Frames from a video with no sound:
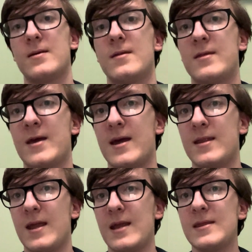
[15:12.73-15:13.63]
that
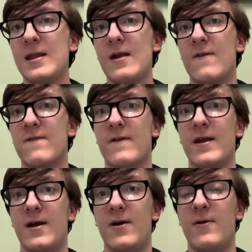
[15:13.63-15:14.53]
Anthony
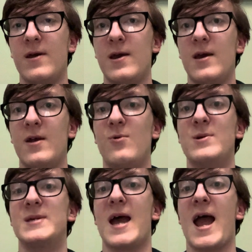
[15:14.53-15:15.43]
Alfredo
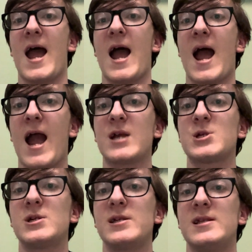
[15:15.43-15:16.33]
was
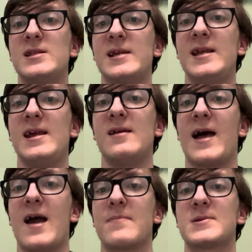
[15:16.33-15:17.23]
actually leading
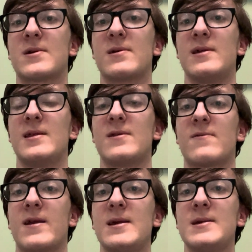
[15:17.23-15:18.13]
laps early in the
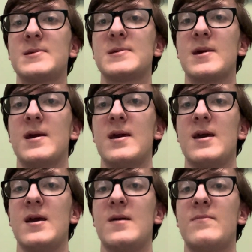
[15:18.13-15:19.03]
race,
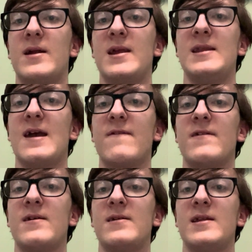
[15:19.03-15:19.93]
but he
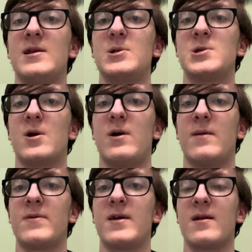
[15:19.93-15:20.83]
definitely didn't show
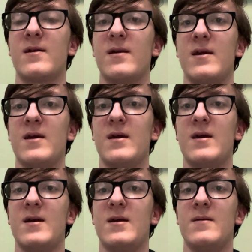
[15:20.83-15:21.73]
up there.
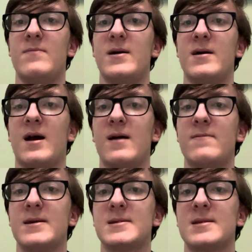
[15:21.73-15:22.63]
But
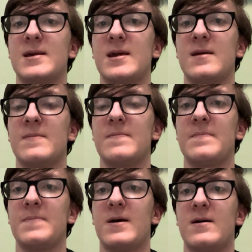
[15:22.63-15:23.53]
obviously,
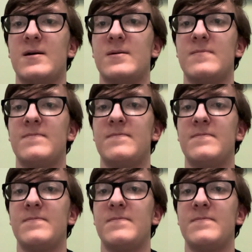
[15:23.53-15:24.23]
um,